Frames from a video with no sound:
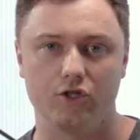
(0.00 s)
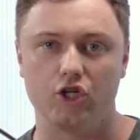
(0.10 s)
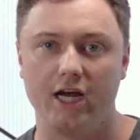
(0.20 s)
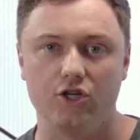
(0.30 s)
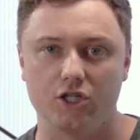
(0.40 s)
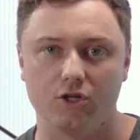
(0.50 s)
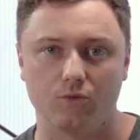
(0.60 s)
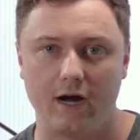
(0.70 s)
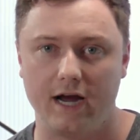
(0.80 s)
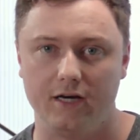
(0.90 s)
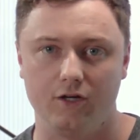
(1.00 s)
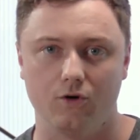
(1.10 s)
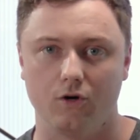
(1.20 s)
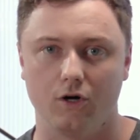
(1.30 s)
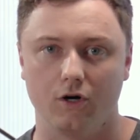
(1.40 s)
change in the rate,
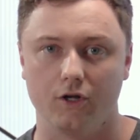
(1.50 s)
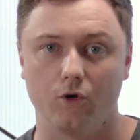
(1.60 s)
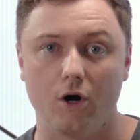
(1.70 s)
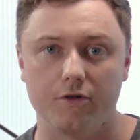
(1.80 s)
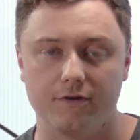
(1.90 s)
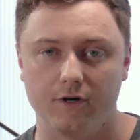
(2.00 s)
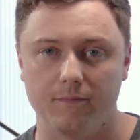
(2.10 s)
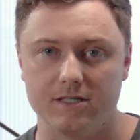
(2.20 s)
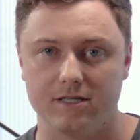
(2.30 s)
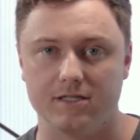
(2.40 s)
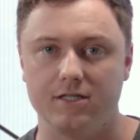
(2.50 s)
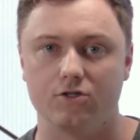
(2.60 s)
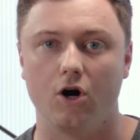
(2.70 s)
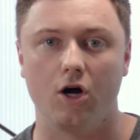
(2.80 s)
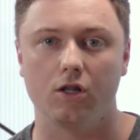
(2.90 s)
the growth of your business.
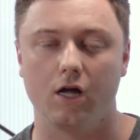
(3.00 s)
These are all